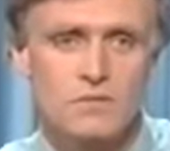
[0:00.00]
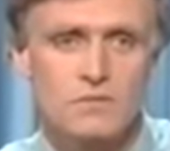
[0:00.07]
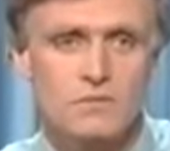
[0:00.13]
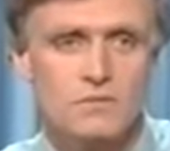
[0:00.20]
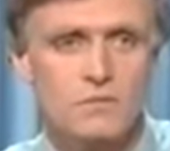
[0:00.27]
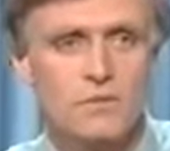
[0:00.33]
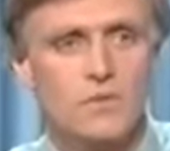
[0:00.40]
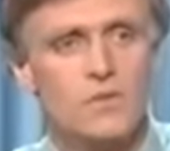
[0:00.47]

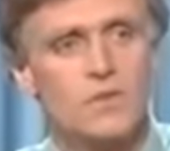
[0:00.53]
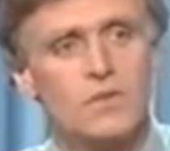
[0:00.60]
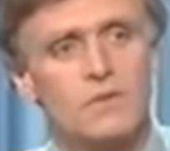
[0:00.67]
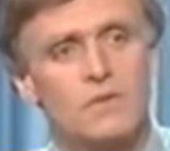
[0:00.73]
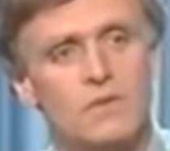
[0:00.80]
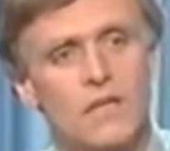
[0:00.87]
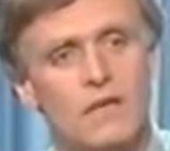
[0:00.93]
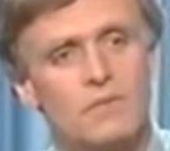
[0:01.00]
So
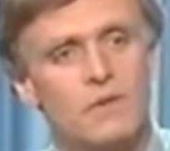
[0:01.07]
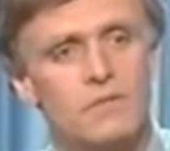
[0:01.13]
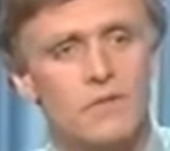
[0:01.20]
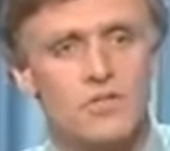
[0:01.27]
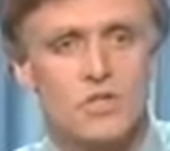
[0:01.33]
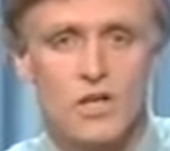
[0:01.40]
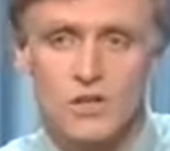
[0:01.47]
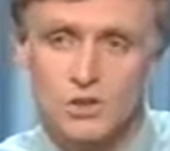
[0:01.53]
eating a lot of
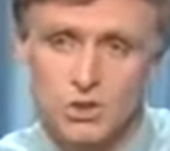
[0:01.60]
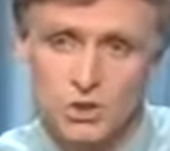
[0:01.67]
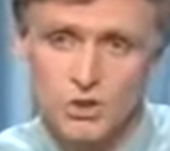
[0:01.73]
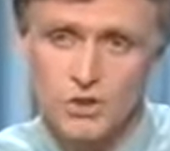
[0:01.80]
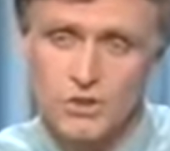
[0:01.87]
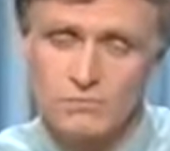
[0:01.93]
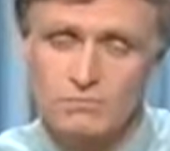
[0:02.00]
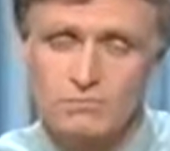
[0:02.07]
sweets,
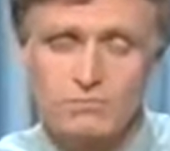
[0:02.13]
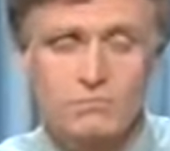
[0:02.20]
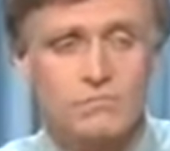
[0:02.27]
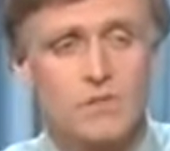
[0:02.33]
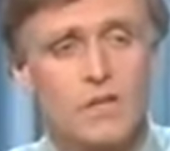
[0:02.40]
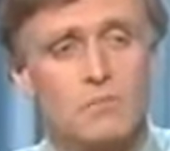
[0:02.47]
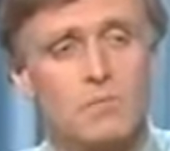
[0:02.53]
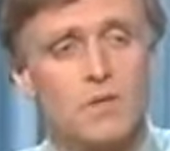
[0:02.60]

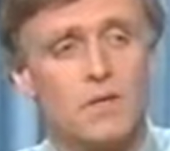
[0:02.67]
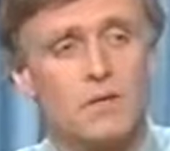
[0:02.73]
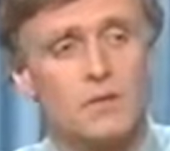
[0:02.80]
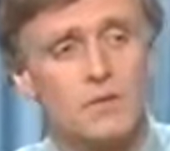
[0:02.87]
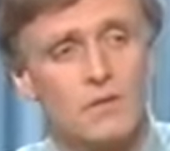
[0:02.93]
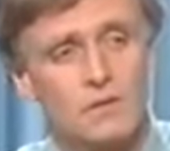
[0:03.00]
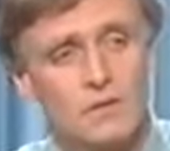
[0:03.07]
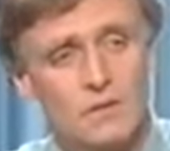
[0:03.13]
even
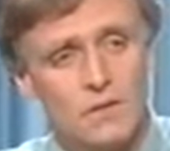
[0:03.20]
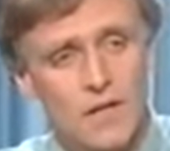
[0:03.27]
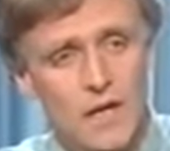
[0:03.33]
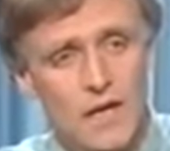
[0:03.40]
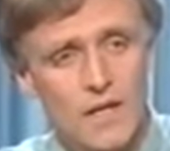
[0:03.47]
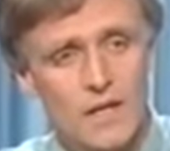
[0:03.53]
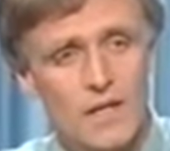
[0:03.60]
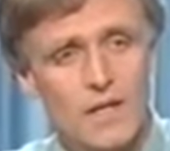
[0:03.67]
if it's not
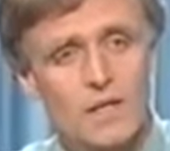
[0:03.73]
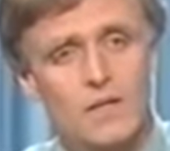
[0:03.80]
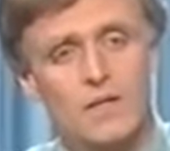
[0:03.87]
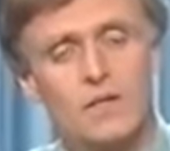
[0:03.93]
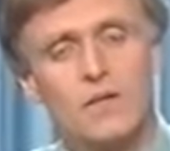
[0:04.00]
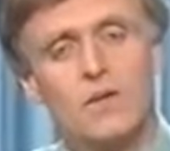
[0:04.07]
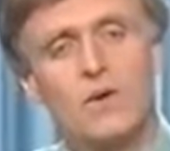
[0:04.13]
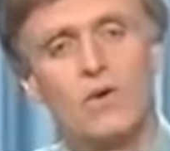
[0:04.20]
sugar,
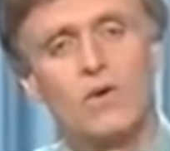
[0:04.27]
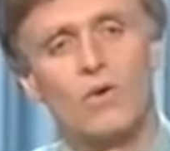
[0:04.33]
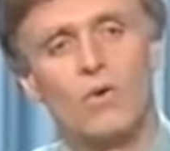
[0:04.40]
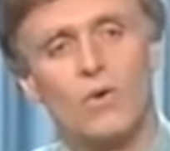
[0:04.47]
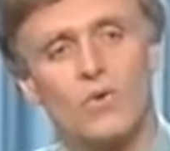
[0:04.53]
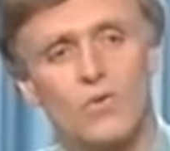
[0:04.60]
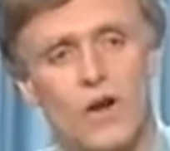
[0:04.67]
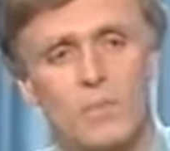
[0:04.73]
can be
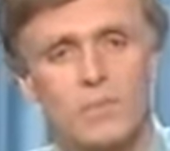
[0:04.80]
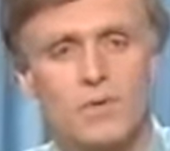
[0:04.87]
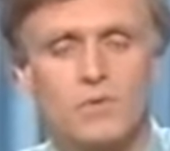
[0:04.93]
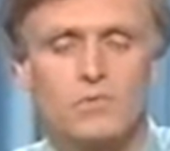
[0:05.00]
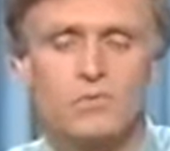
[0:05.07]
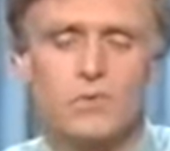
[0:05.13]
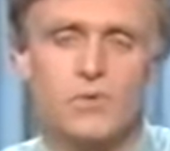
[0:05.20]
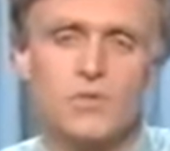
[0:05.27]

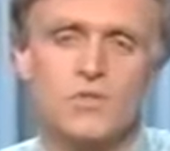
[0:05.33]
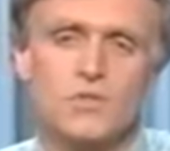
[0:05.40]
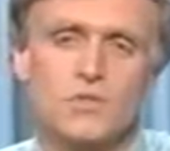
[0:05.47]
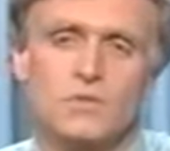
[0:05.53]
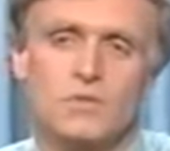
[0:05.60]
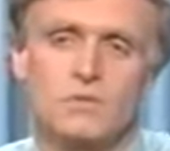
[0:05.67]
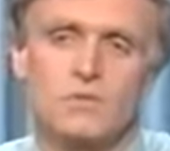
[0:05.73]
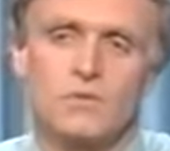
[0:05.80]
honey
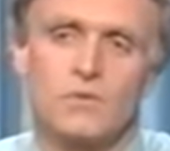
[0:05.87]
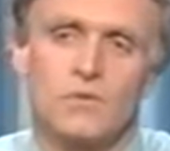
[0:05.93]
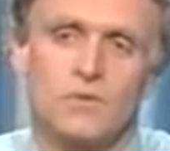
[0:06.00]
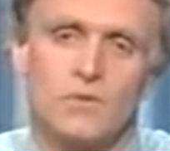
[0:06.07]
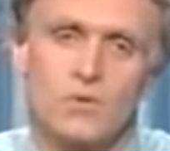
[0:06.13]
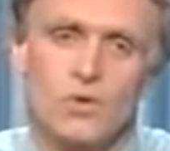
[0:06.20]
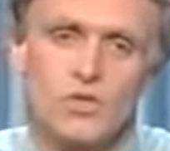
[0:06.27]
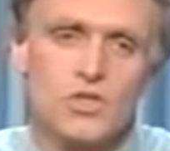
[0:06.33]

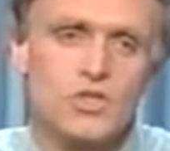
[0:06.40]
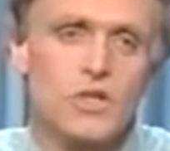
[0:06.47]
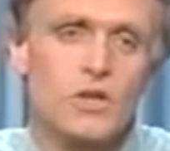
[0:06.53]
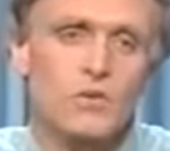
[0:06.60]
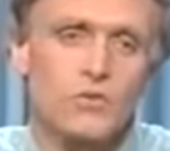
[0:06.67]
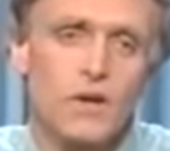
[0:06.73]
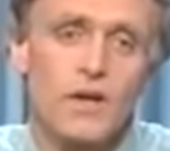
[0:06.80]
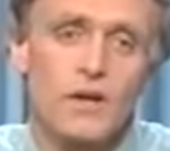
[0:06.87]
or
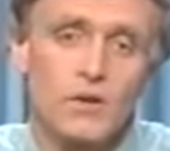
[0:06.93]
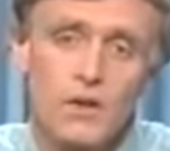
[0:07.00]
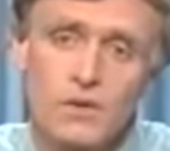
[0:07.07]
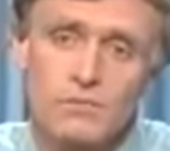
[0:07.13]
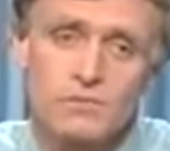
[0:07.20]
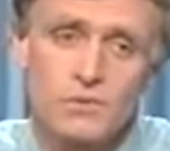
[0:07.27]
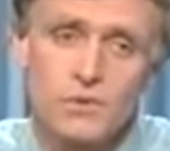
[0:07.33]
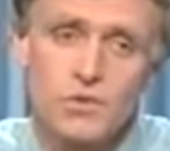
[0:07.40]
tropical
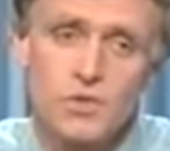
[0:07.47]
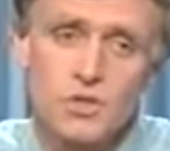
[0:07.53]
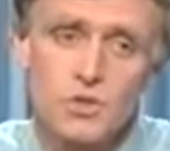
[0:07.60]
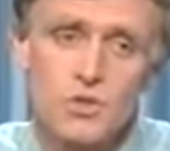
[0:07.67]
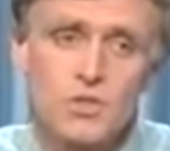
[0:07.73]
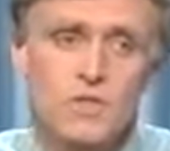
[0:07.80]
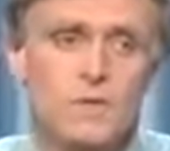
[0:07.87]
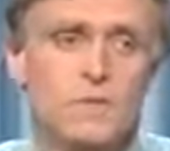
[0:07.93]
fruits
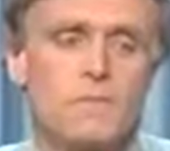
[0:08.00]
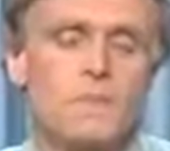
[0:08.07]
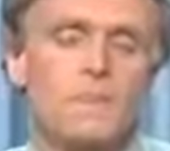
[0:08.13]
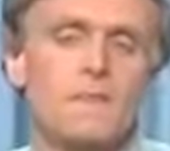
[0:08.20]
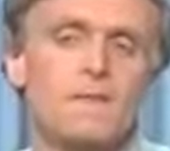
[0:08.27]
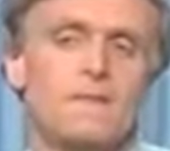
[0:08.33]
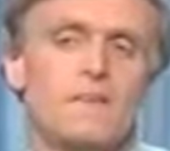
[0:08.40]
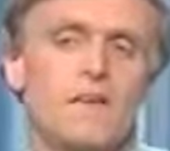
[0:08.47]
or just
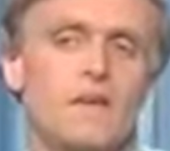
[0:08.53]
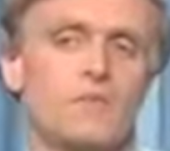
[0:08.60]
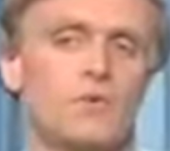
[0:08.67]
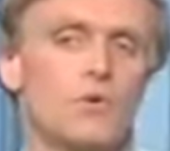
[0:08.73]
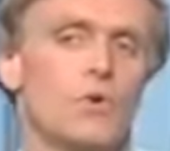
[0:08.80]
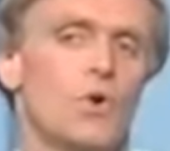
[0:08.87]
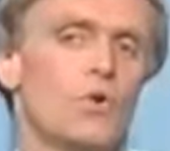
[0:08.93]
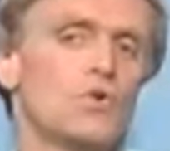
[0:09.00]
drinking a
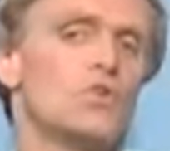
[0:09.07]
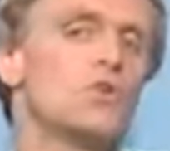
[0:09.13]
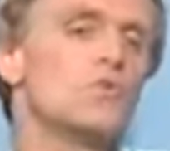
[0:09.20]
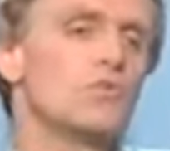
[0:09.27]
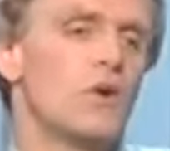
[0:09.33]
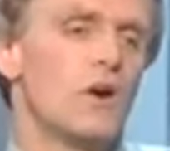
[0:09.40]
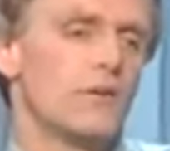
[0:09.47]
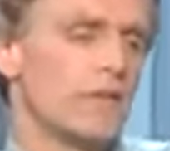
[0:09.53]
lot of fruit
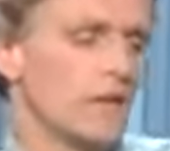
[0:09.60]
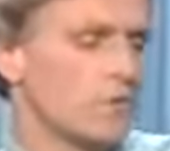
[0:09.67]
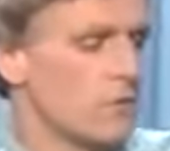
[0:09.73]
juice.